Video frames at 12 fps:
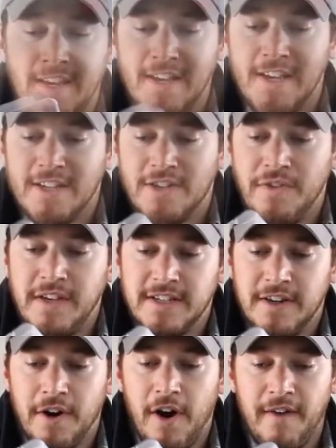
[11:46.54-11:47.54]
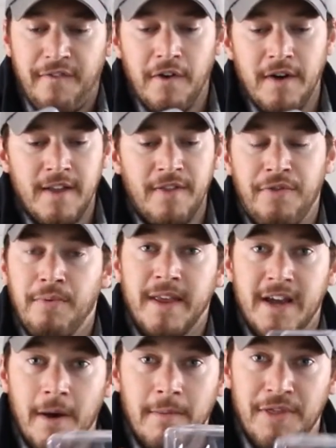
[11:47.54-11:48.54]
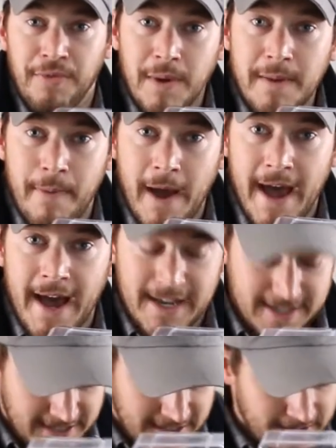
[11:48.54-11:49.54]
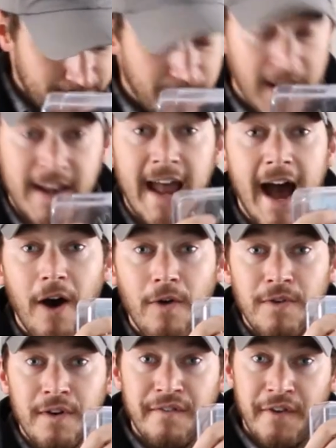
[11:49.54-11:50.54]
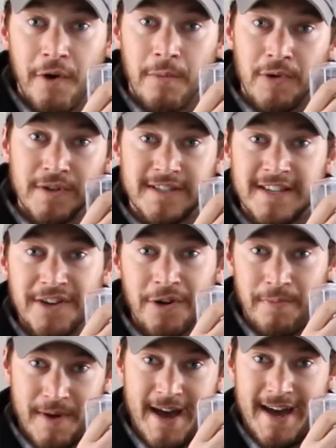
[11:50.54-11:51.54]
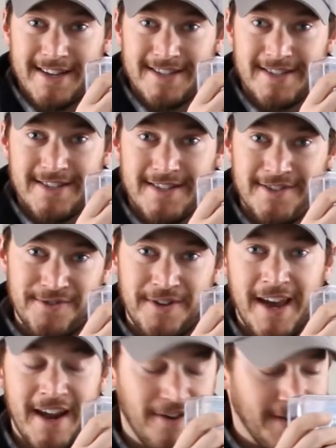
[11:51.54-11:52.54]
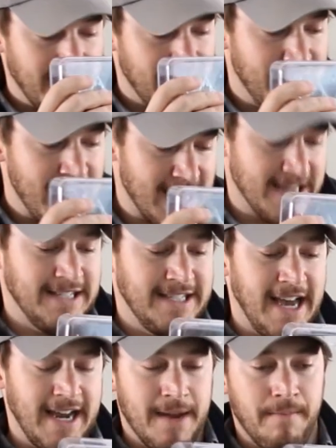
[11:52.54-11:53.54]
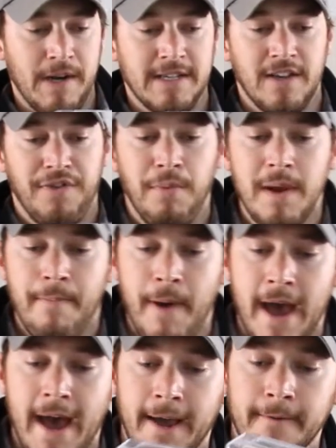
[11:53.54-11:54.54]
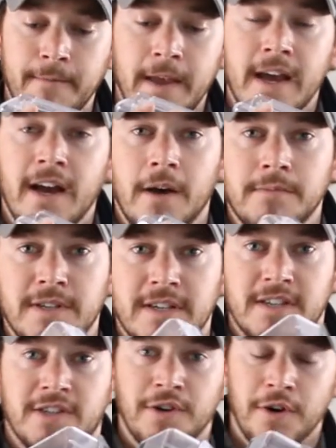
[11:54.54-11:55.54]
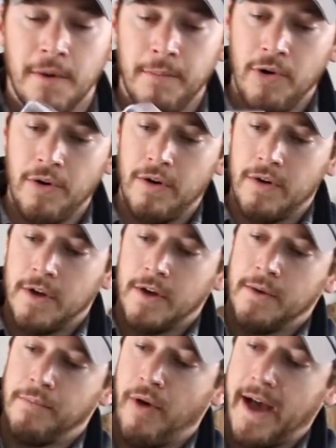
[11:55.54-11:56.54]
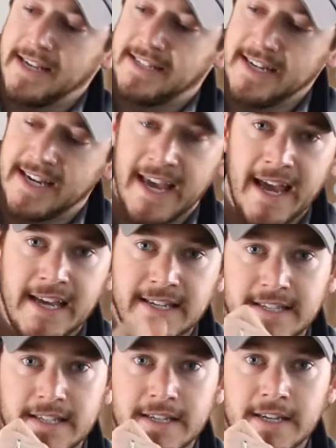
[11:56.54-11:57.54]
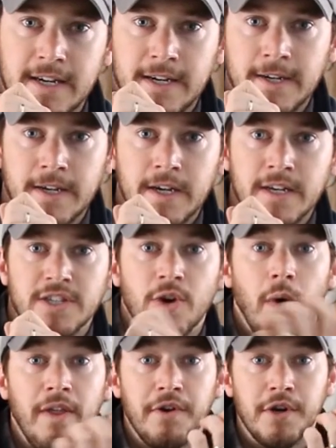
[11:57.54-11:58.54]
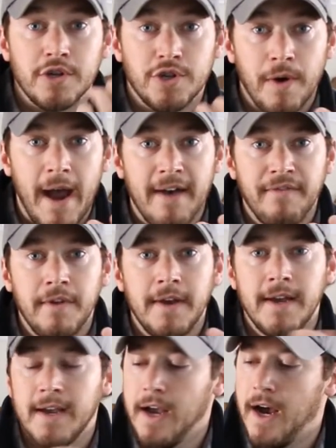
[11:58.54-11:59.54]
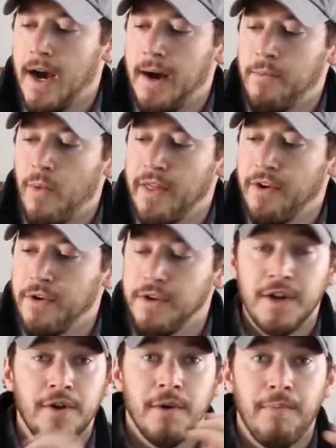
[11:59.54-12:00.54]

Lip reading: to do. So these are offered in they come in 3 packs, and now they're available in single packs. Okay, and I'll get into that in a second. But as a 3-pack, comes with this durable plastic case. So whether you're traveling, whether you're